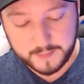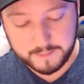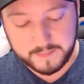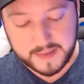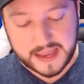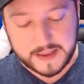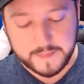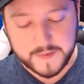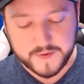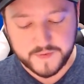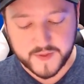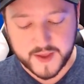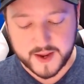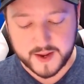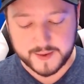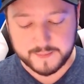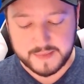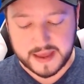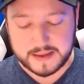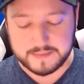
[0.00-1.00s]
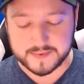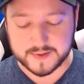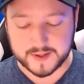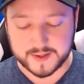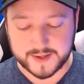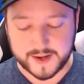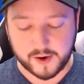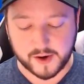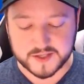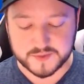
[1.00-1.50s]
Maybe they, maybe,
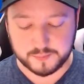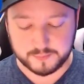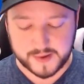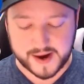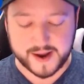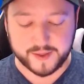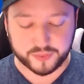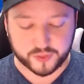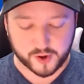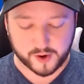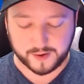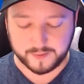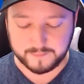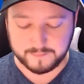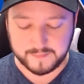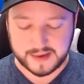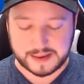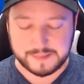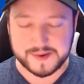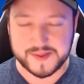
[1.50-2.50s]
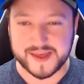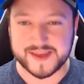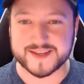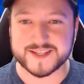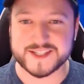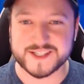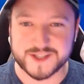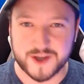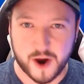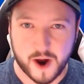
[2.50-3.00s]
here's my thought. Maybe they
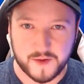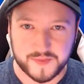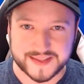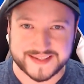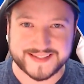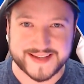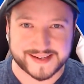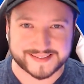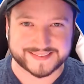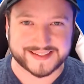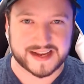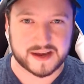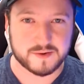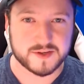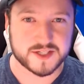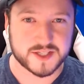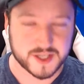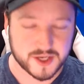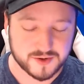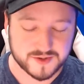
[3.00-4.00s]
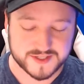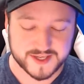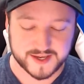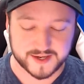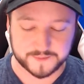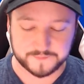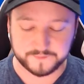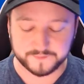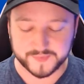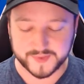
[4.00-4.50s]
saw the deck that I was
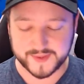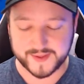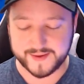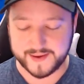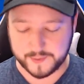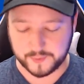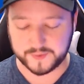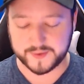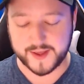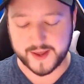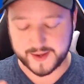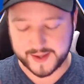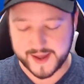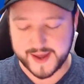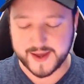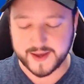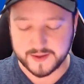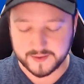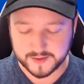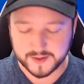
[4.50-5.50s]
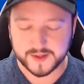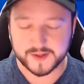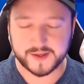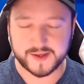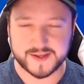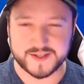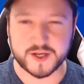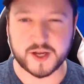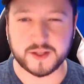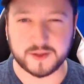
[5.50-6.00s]
using and were like, hey,
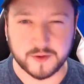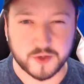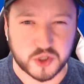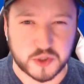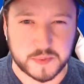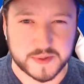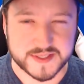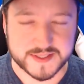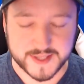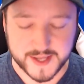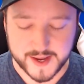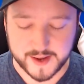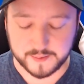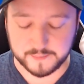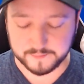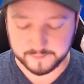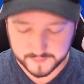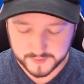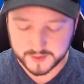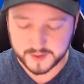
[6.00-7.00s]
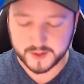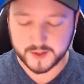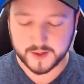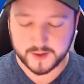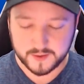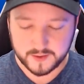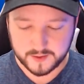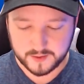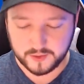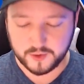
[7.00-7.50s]
he's got YouTube in his name.
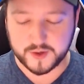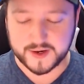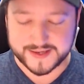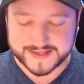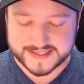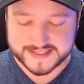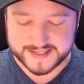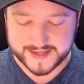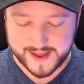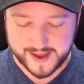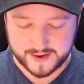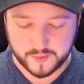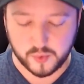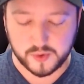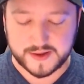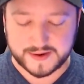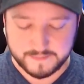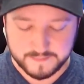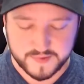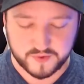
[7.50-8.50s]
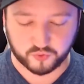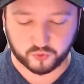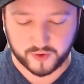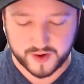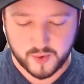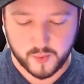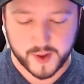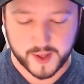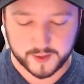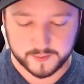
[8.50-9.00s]
Look at his deck. We'll give him the
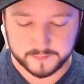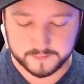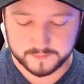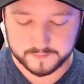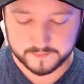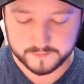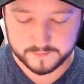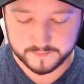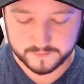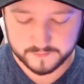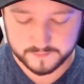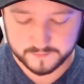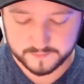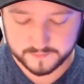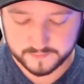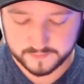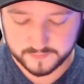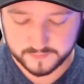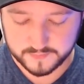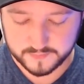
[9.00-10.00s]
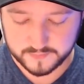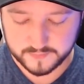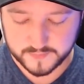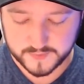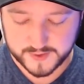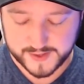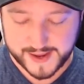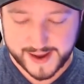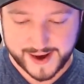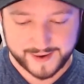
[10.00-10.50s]
free win.
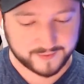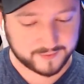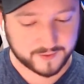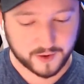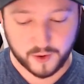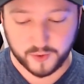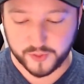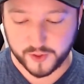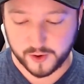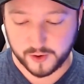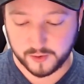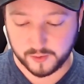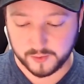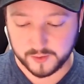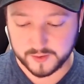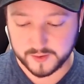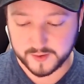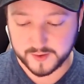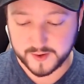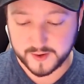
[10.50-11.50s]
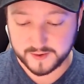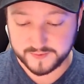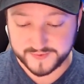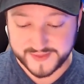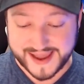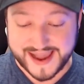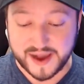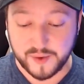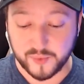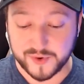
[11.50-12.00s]
I don't know, though.
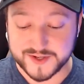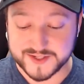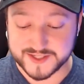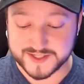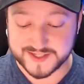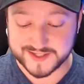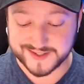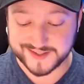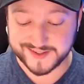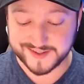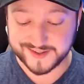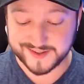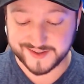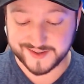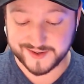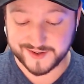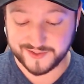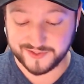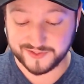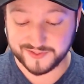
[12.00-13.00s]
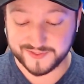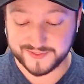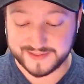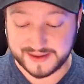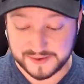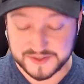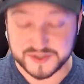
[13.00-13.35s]
That was, that